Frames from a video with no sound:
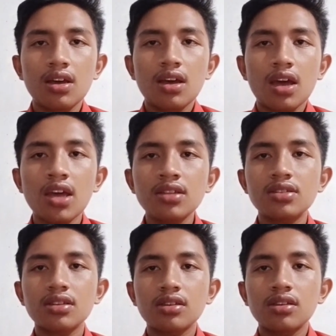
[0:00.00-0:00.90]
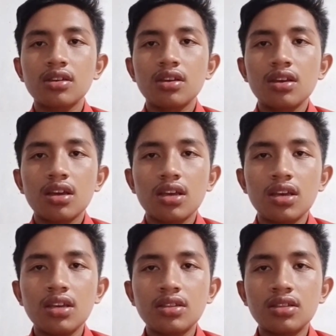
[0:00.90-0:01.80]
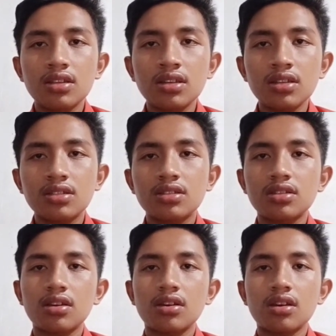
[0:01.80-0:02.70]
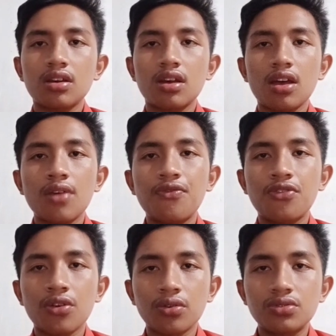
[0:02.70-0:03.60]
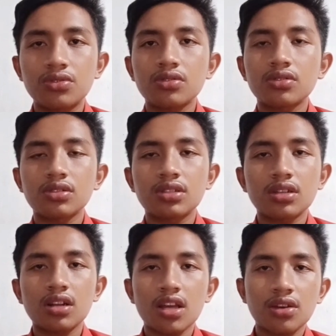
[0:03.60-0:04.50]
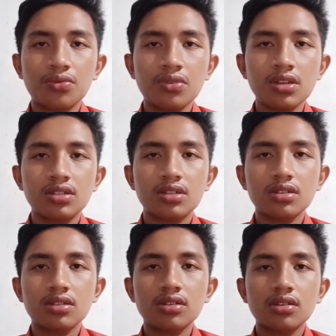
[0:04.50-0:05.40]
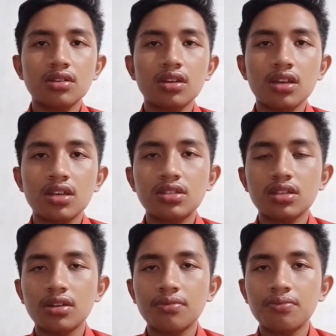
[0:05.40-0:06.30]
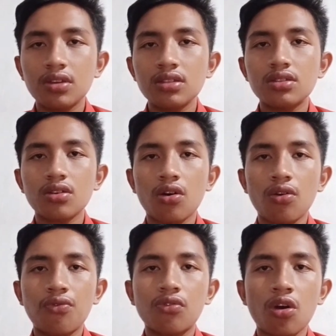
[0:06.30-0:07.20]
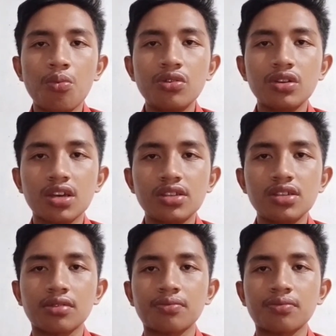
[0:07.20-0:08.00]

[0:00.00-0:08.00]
Hence, it is obvious the language is a means of communication.